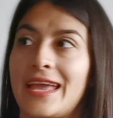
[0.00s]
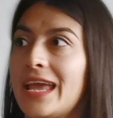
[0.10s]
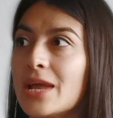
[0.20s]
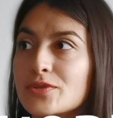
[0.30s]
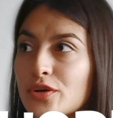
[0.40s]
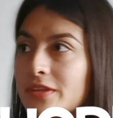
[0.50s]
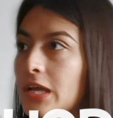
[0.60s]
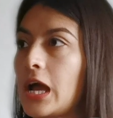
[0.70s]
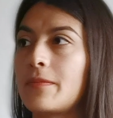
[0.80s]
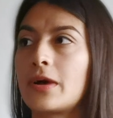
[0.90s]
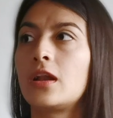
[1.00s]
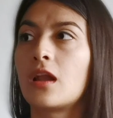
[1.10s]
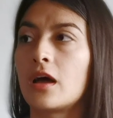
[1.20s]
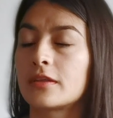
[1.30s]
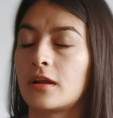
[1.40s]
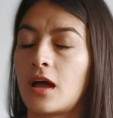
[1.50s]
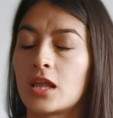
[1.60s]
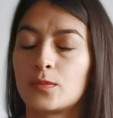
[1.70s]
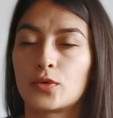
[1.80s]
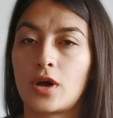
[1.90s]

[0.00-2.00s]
And I'm sure they have a lot more